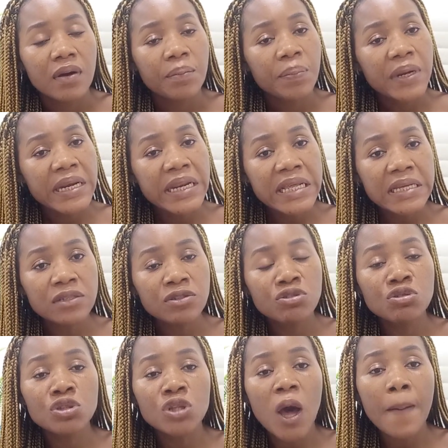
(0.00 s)
Please
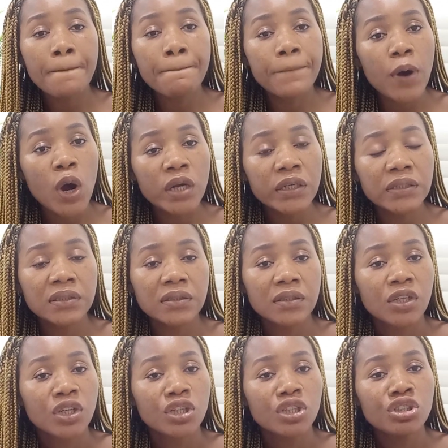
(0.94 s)
do not burn
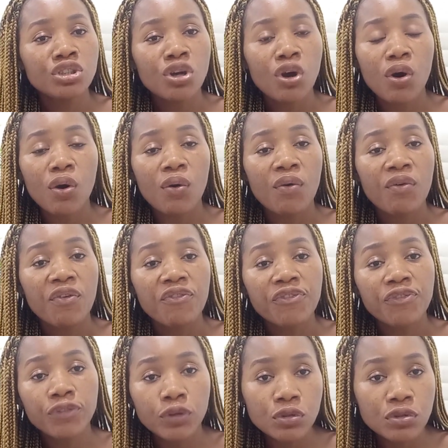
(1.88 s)
your
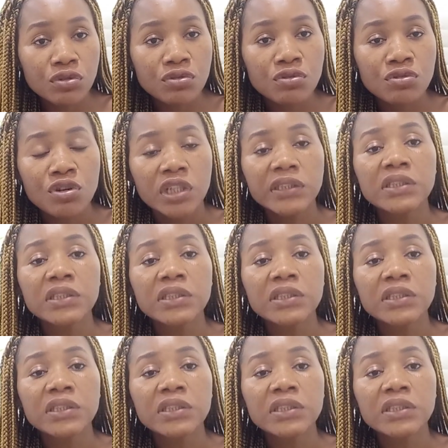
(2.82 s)
fruits.